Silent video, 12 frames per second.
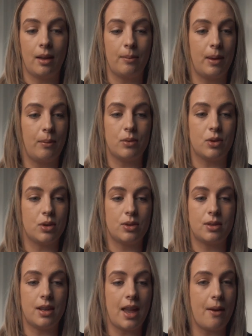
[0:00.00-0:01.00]
I mean,
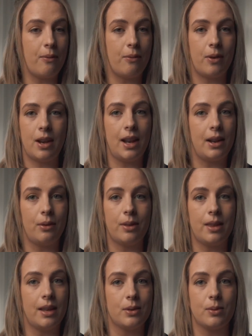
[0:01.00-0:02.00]
just everyday little
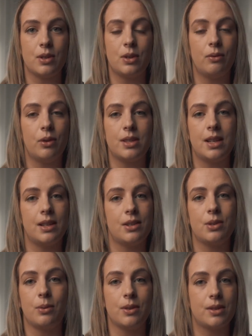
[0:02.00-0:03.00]
things, when she runs in
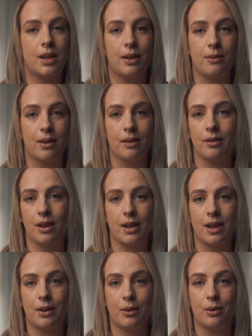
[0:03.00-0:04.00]
and she wants to give her
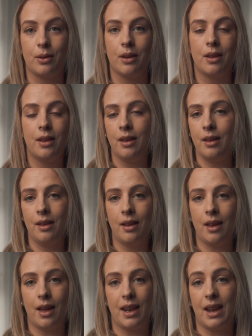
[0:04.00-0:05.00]
granddad a hug
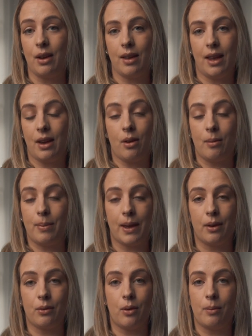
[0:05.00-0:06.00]
and he can't
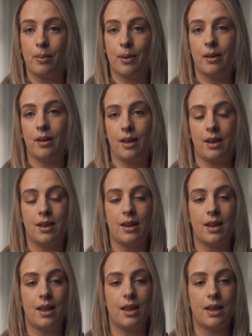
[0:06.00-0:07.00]
pick her up,
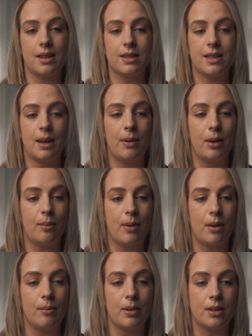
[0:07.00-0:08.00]
and it's them little
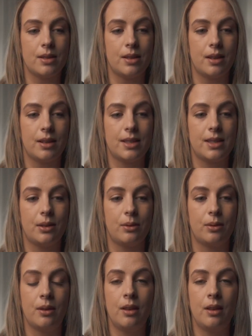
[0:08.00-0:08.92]
moments that are still